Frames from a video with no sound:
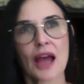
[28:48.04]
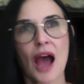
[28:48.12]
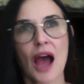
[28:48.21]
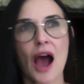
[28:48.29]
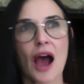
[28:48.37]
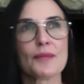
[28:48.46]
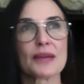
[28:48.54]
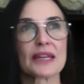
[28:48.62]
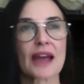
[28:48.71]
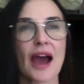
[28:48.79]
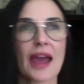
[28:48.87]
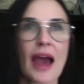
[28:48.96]
I mean,
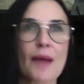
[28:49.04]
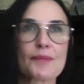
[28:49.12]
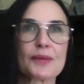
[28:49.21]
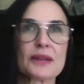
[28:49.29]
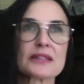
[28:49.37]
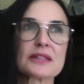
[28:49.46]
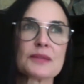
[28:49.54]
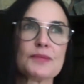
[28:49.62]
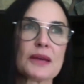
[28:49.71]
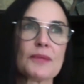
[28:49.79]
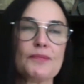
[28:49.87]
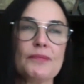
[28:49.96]
I happen to
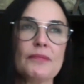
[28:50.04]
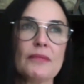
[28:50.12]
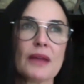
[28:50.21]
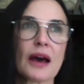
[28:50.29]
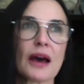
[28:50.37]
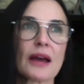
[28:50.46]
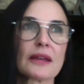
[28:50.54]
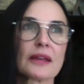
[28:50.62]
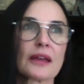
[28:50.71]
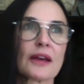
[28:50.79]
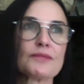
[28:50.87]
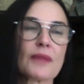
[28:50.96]
be a
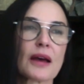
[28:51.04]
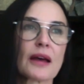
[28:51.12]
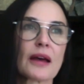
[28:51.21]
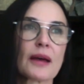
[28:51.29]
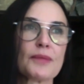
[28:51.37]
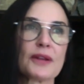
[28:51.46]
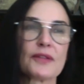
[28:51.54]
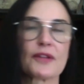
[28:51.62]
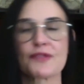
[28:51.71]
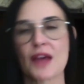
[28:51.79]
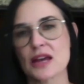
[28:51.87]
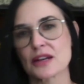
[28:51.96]
bit of a
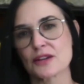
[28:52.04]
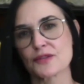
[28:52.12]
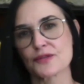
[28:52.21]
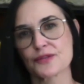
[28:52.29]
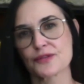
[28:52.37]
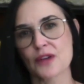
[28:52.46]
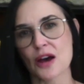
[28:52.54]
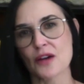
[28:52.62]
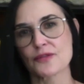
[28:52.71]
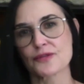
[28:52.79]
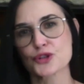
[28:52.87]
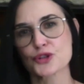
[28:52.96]
fan of
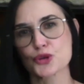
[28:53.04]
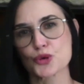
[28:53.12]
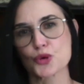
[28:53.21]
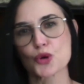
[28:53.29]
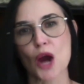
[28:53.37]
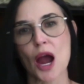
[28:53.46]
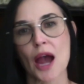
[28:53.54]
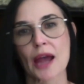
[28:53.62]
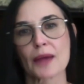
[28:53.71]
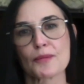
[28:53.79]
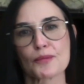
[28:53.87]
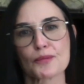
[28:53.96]
true
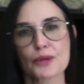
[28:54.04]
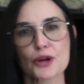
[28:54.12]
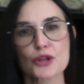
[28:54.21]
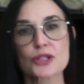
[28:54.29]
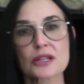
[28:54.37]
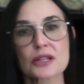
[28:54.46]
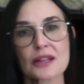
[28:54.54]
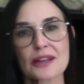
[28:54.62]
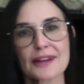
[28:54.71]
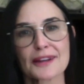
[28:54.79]
crime personally.